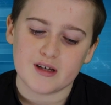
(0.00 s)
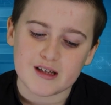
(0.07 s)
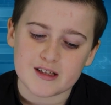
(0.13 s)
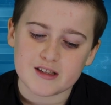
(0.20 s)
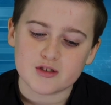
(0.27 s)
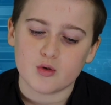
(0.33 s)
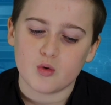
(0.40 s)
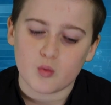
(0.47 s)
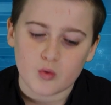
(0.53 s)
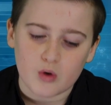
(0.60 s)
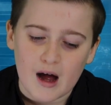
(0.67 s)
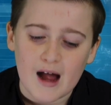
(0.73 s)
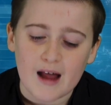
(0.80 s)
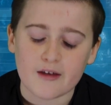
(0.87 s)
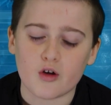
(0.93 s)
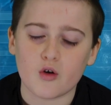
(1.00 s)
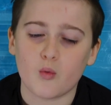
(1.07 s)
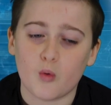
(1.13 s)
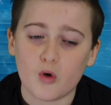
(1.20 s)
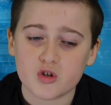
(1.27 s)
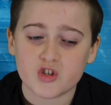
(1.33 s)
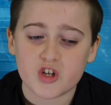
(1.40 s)
is like
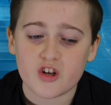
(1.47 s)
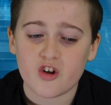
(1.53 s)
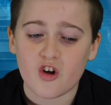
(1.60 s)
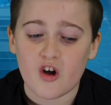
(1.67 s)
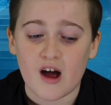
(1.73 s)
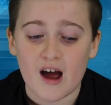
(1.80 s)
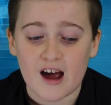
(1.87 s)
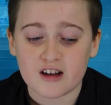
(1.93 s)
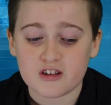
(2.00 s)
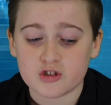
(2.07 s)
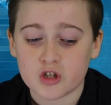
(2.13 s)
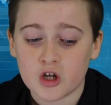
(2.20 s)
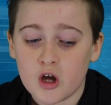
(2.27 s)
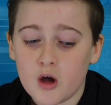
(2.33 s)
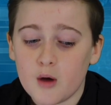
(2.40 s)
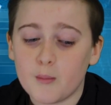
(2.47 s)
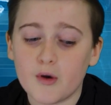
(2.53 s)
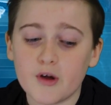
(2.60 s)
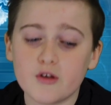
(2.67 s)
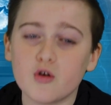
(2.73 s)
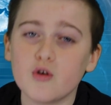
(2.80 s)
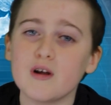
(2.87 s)
washing your hands,
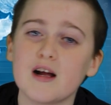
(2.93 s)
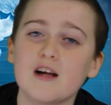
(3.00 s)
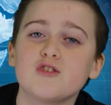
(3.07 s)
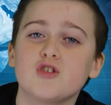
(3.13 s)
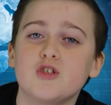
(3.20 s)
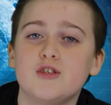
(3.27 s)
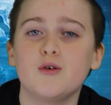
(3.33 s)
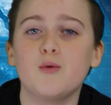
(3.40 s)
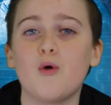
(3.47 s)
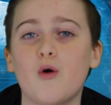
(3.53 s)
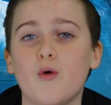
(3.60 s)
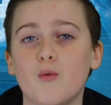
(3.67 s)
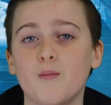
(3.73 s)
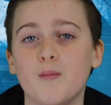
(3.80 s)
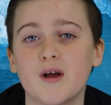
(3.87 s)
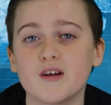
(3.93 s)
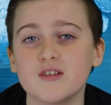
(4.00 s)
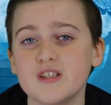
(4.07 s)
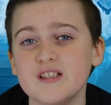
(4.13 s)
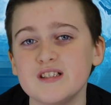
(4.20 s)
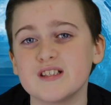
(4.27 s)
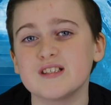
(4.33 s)
but it doesn't actually do all,
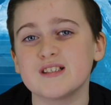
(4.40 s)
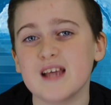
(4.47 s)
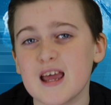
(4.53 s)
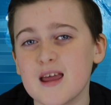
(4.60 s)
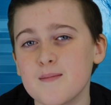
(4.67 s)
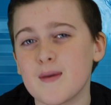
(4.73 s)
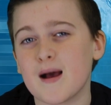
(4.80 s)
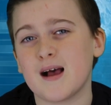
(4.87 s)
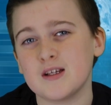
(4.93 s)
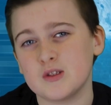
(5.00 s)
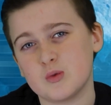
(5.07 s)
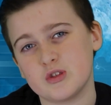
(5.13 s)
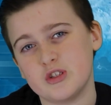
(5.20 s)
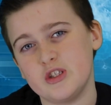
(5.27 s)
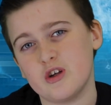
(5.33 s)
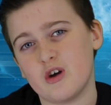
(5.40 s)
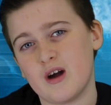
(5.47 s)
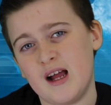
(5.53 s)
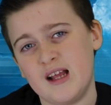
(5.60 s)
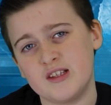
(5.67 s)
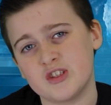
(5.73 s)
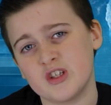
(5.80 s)
because it's the same as washing your
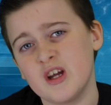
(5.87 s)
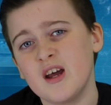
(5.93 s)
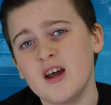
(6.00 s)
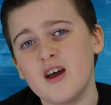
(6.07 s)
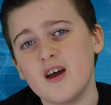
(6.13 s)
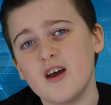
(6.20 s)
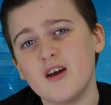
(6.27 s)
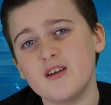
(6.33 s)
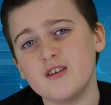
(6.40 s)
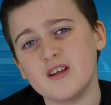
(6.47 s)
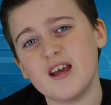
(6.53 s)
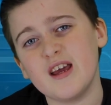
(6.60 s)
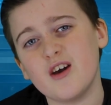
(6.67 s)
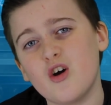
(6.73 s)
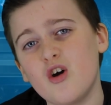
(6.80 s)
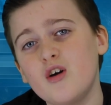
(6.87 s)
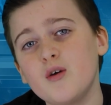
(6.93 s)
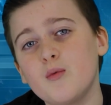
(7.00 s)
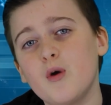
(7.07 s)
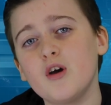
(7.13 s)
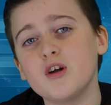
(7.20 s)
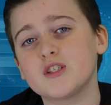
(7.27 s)
hands, and it
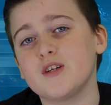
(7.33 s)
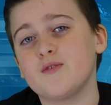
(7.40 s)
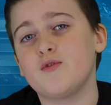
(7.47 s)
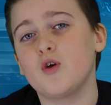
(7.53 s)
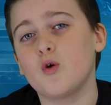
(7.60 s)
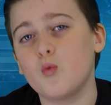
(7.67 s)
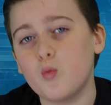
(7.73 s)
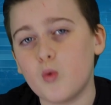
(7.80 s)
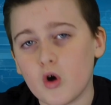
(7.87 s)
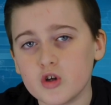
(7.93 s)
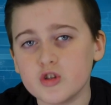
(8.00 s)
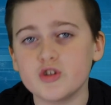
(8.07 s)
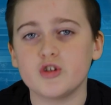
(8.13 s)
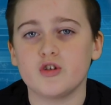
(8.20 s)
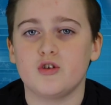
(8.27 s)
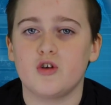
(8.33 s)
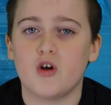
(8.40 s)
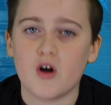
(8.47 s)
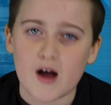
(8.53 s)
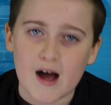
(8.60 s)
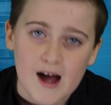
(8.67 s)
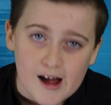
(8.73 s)
only works if you wash
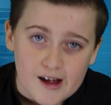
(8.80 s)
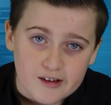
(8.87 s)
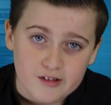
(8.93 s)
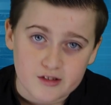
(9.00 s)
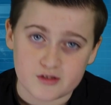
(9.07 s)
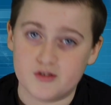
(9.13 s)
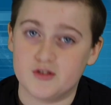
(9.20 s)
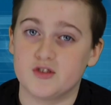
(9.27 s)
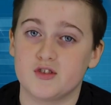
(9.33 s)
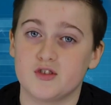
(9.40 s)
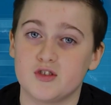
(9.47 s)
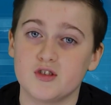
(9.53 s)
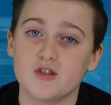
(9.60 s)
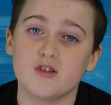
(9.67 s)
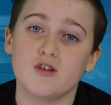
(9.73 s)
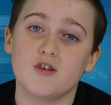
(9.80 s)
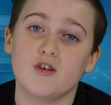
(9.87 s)
your hands.